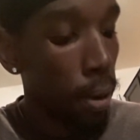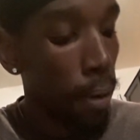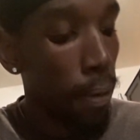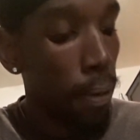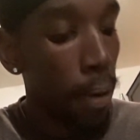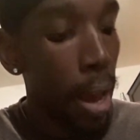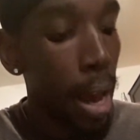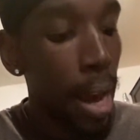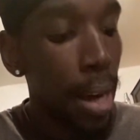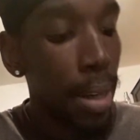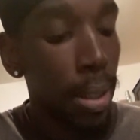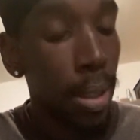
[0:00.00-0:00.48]

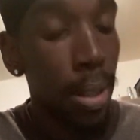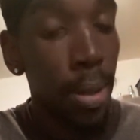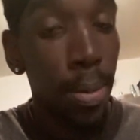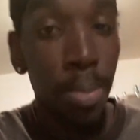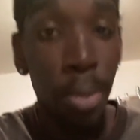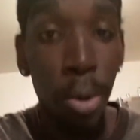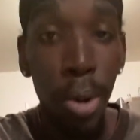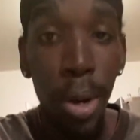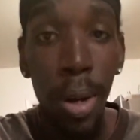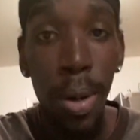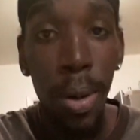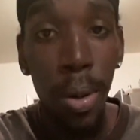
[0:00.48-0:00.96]
Fasting
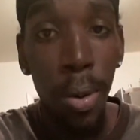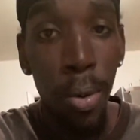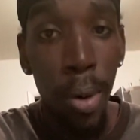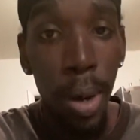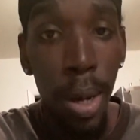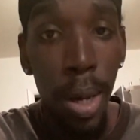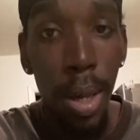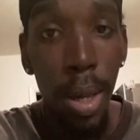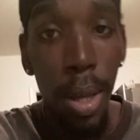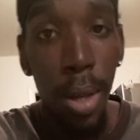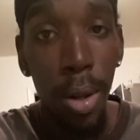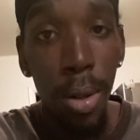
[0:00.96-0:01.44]
bring
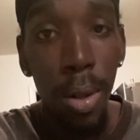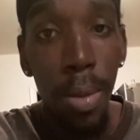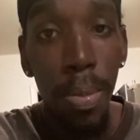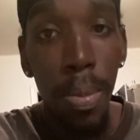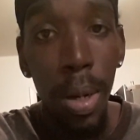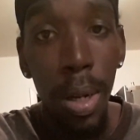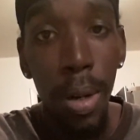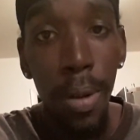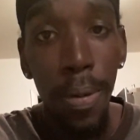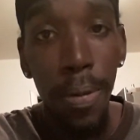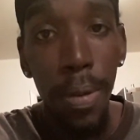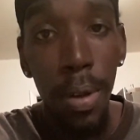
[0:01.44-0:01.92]
great health
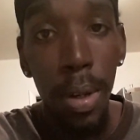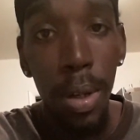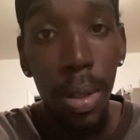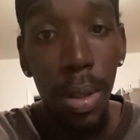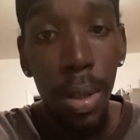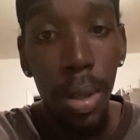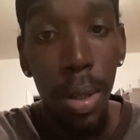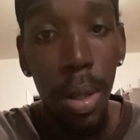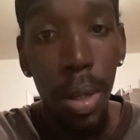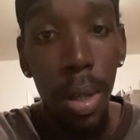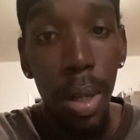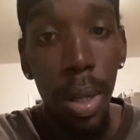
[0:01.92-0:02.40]

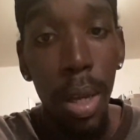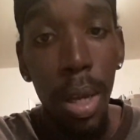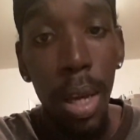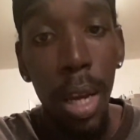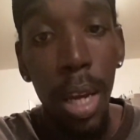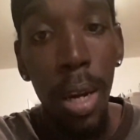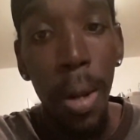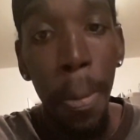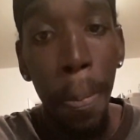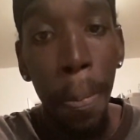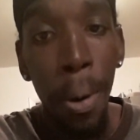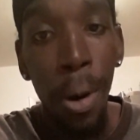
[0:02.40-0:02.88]
benefits,
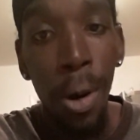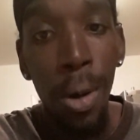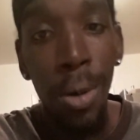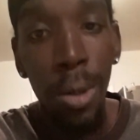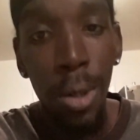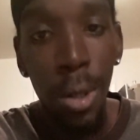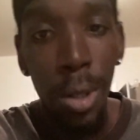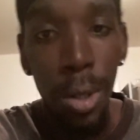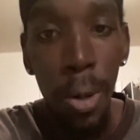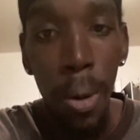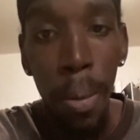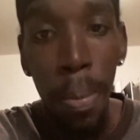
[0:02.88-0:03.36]
and it
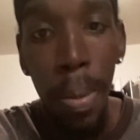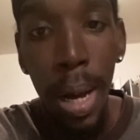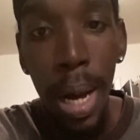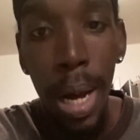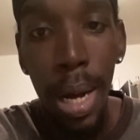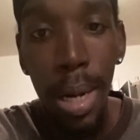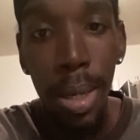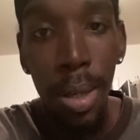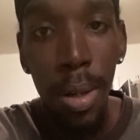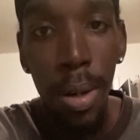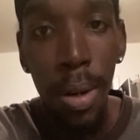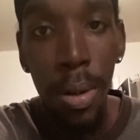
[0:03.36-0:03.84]
purges your
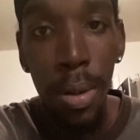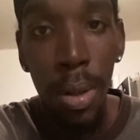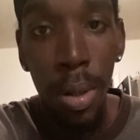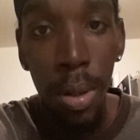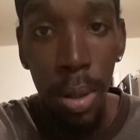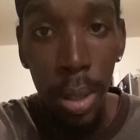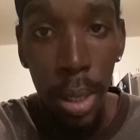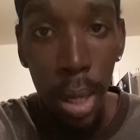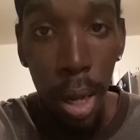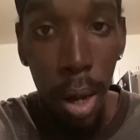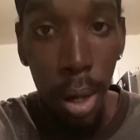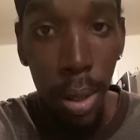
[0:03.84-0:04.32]
body of the
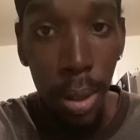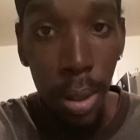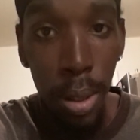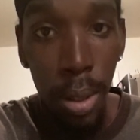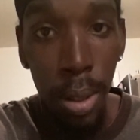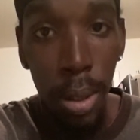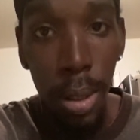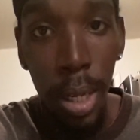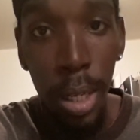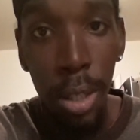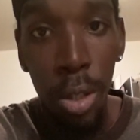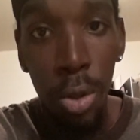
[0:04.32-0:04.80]

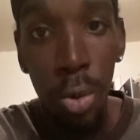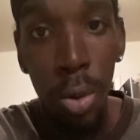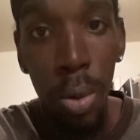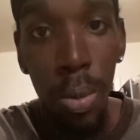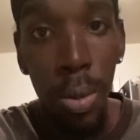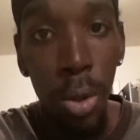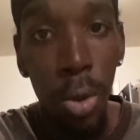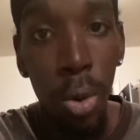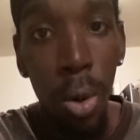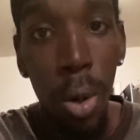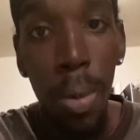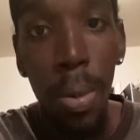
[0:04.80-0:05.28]
toxins that you
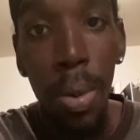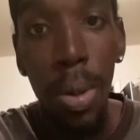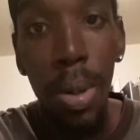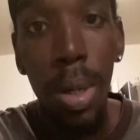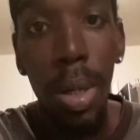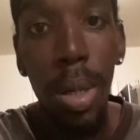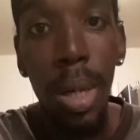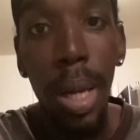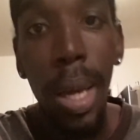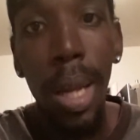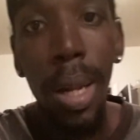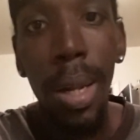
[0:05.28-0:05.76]
absorb on the
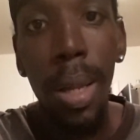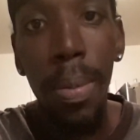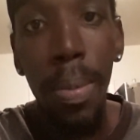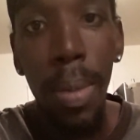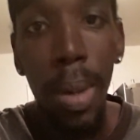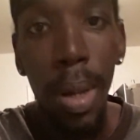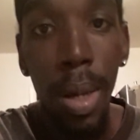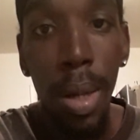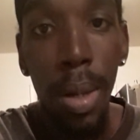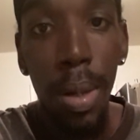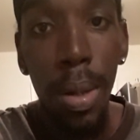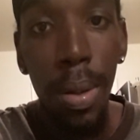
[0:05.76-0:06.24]
daily,
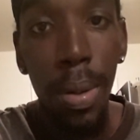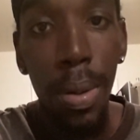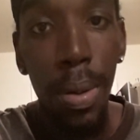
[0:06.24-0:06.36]
man.